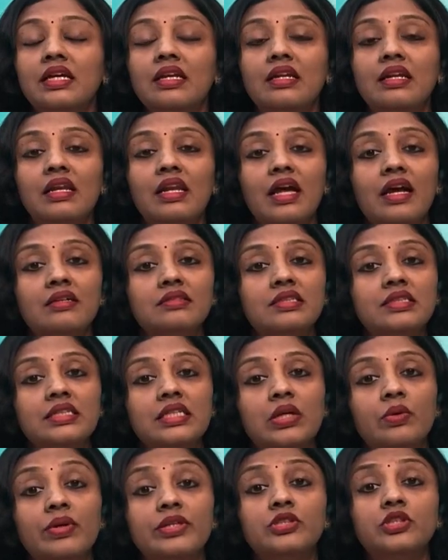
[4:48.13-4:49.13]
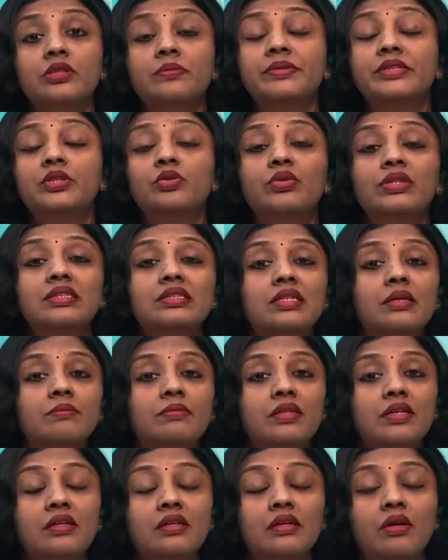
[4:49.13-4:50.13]
and relaxing now, I should be doing
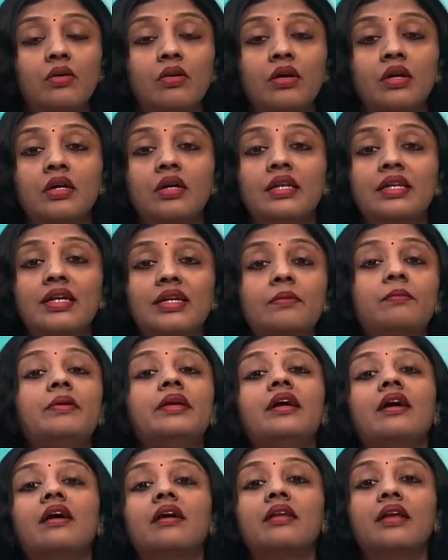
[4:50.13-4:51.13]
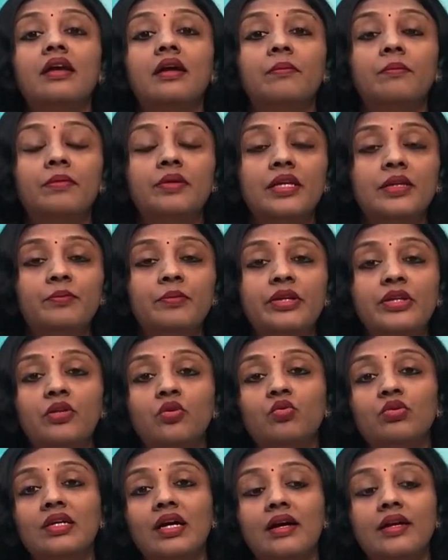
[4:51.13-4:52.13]
something now. Let me hurry up, let me
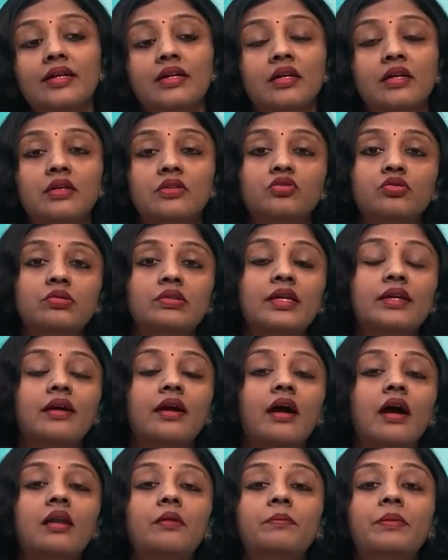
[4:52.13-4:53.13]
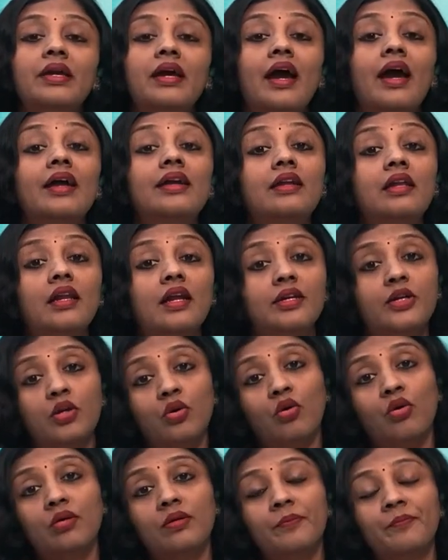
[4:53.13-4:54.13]
do that. So they can't be idle at
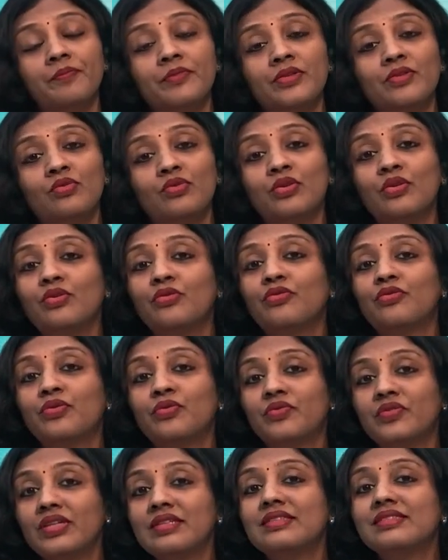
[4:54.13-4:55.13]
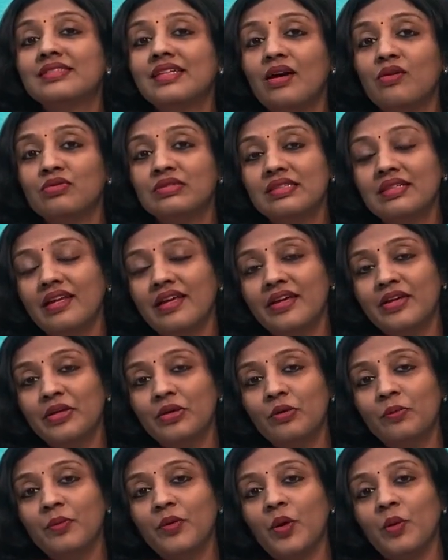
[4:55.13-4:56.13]
all. So if this sounds like
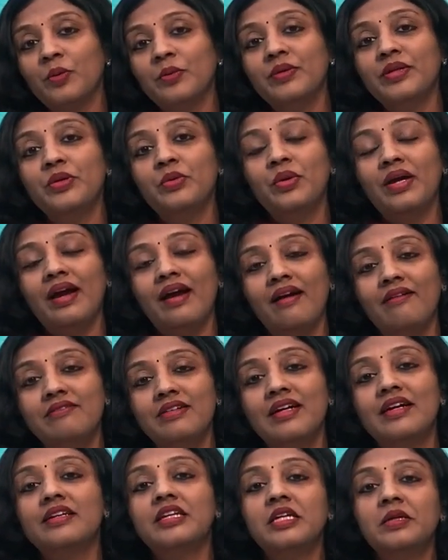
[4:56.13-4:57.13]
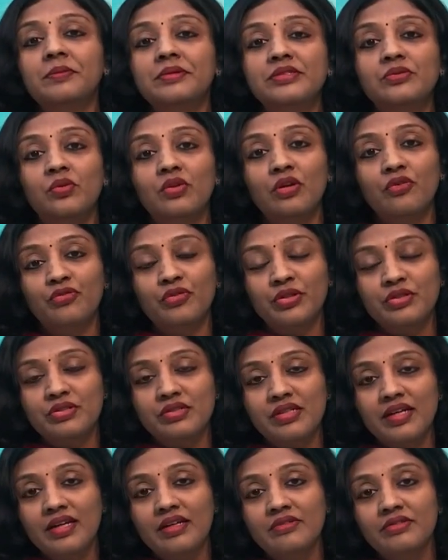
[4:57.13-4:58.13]
you, probably you have hurry up as one of your
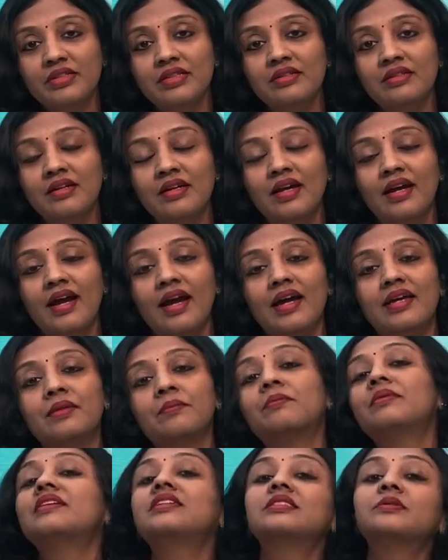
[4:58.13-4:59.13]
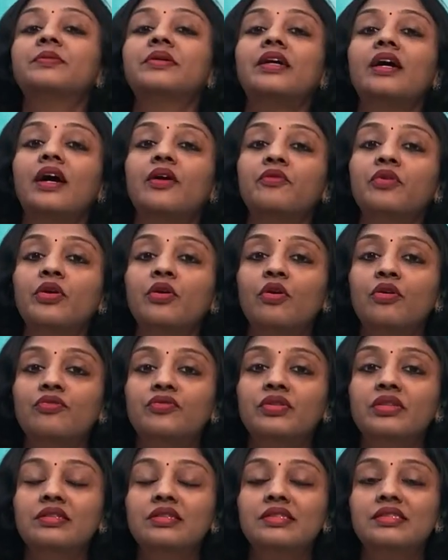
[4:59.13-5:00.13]
driver, and please be aware
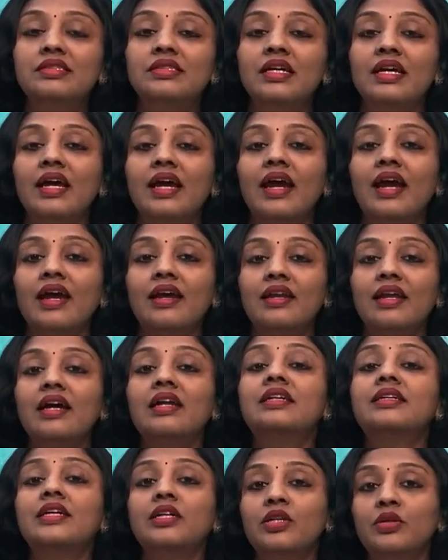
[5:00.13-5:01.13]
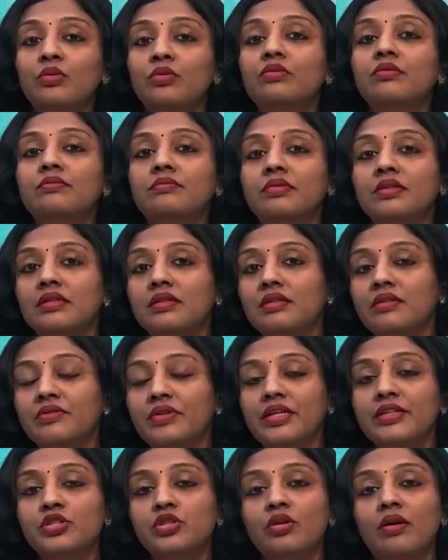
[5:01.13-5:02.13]
of this. And I'll tell you
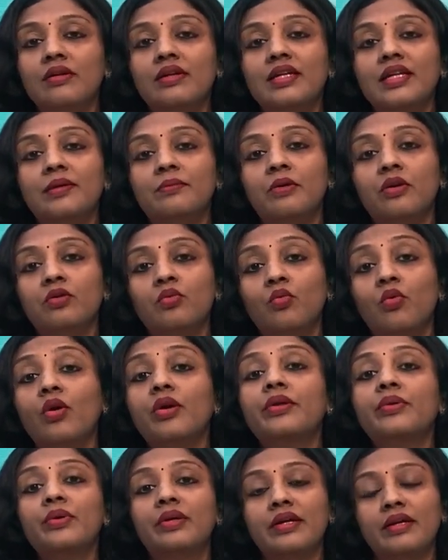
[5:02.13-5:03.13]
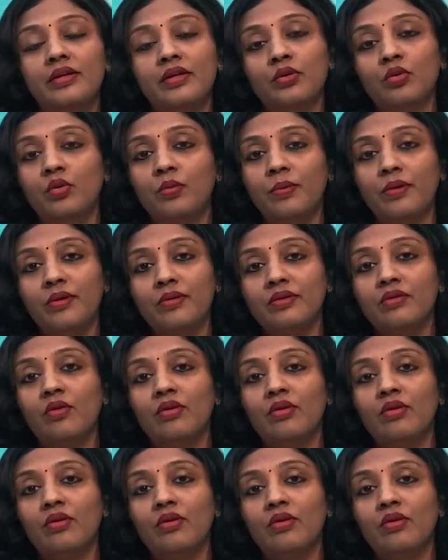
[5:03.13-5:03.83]
very shortly about what you can do about